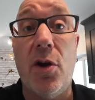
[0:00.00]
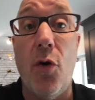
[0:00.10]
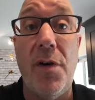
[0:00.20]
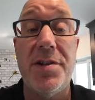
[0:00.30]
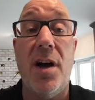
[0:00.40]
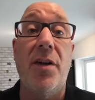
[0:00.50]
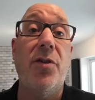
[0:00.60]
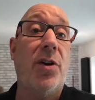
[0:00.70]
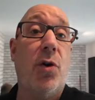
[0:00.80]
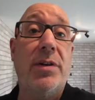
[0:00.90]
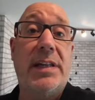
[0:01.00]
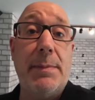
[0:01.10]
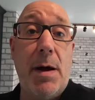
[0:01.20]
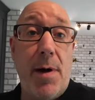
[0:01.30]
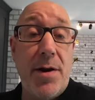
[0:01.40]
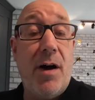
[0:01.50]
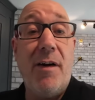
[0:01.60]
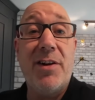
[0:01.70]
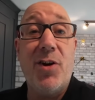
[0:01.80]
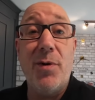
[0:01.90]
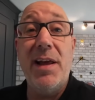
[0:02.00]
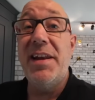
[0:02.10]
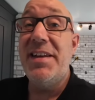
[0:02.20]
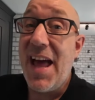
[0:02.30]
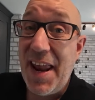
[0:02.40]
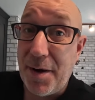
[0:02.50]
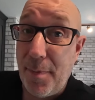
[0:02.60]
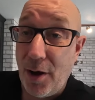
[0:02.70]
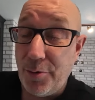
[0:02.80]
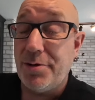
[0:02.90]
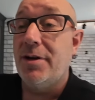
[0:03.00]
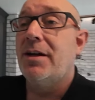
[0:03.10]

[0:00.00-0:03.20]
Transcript: to call this, I'm not going to call it demo mode, I'm going to call it Nana mode.